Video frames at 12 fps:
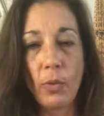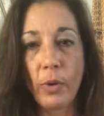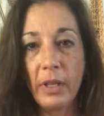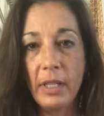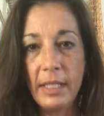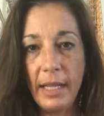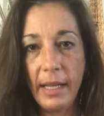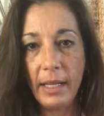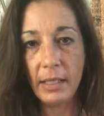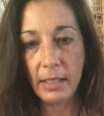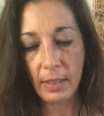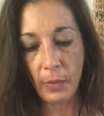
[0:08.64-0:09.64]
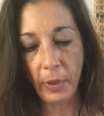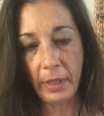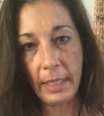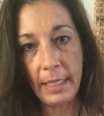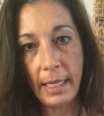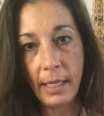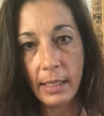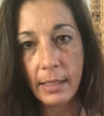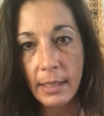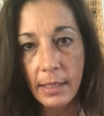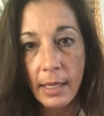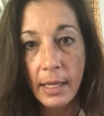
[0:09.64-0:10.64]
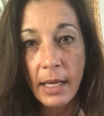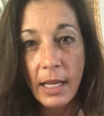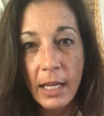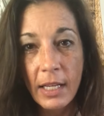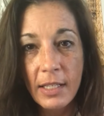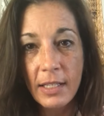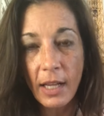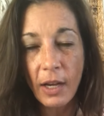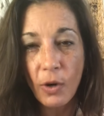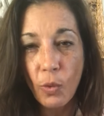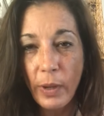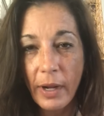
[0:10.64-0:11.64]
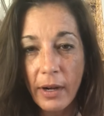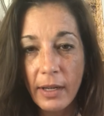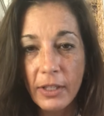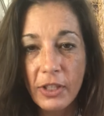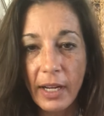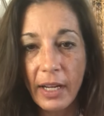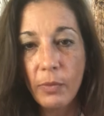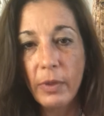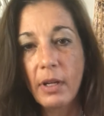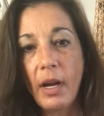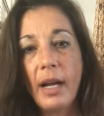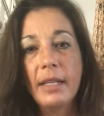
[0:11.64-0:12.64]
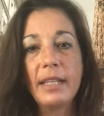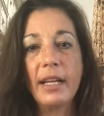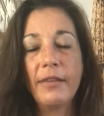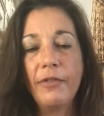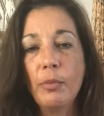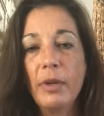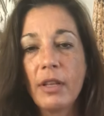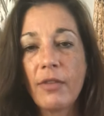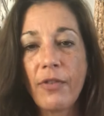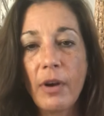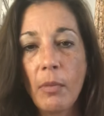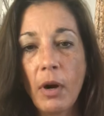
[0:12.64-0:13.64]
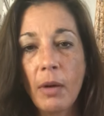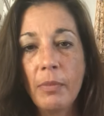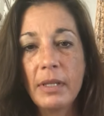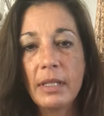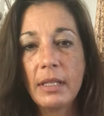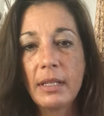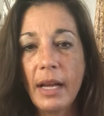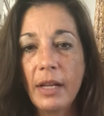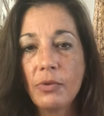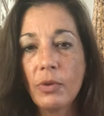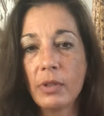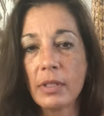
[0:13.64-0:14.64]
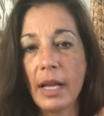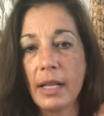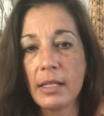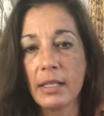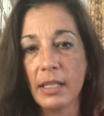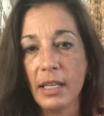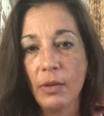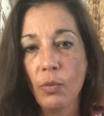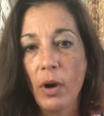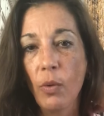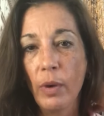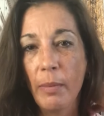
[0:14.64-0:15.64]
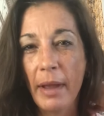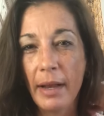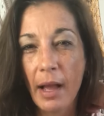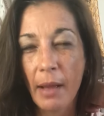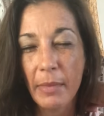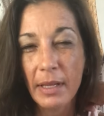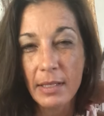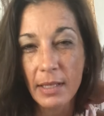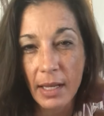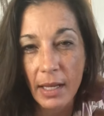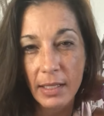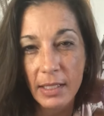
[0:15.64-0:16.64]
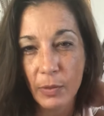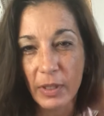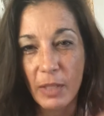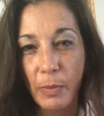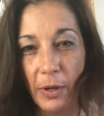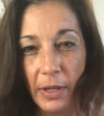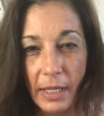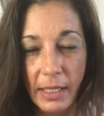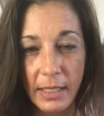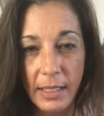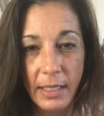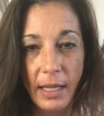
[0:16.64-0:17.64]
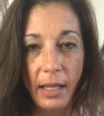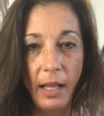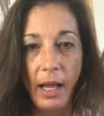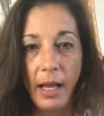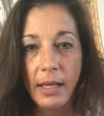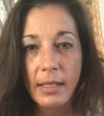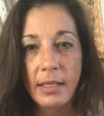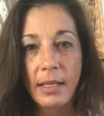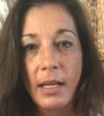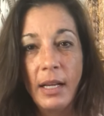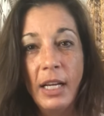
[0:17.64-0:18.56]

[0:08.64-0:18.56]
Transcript: We're in the teens. We're in the teens. So, we are going to check in with God, take a few minutes from our busy schedules, and see what we may not be seeing, see what Spirit needs to tell us,